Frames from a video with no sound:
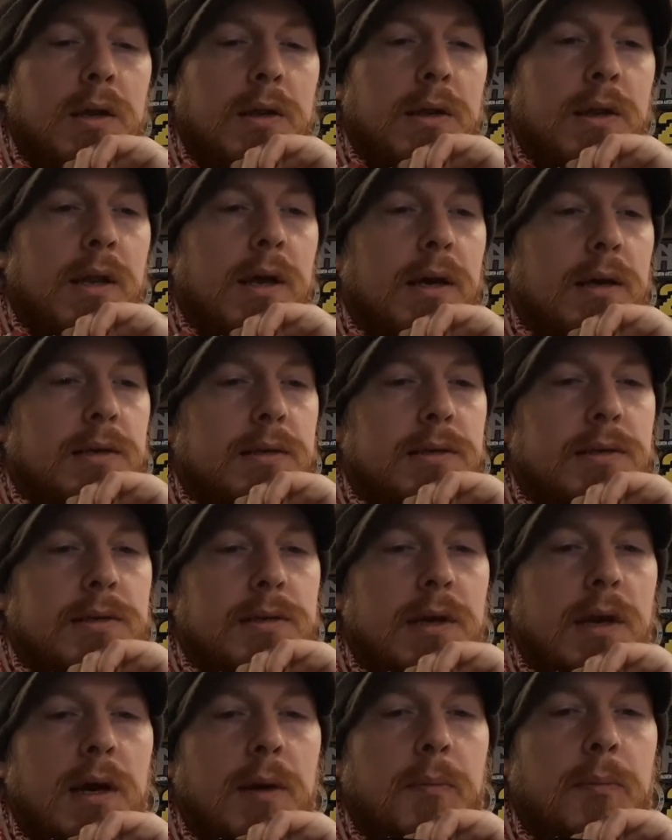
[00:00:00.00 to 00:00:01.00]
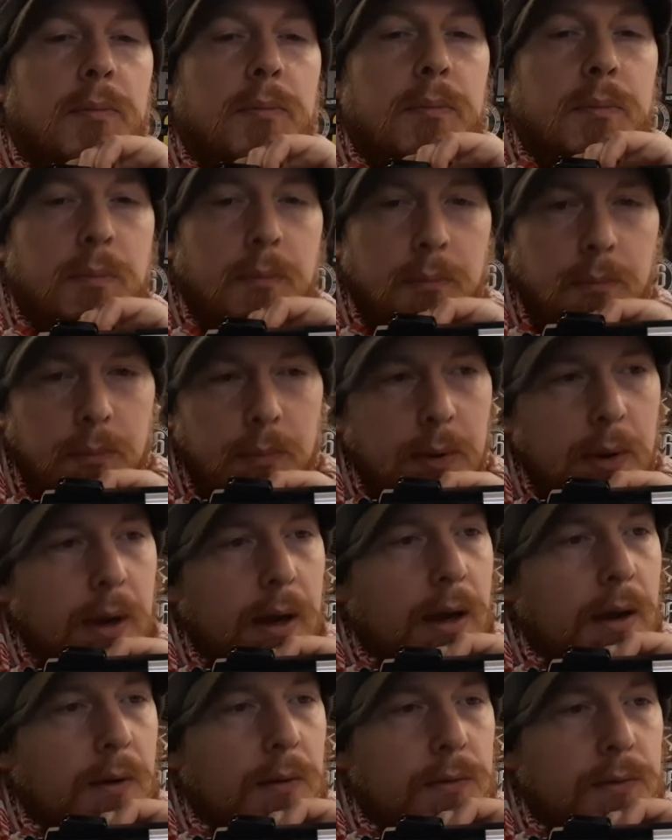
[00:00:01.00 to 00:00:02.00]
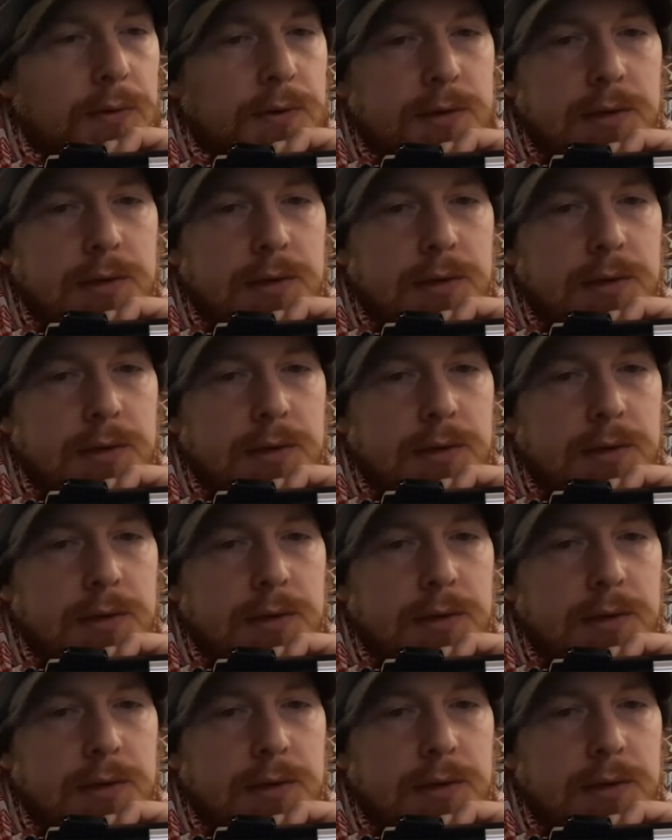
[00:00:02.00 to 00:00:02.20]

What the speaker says: that's about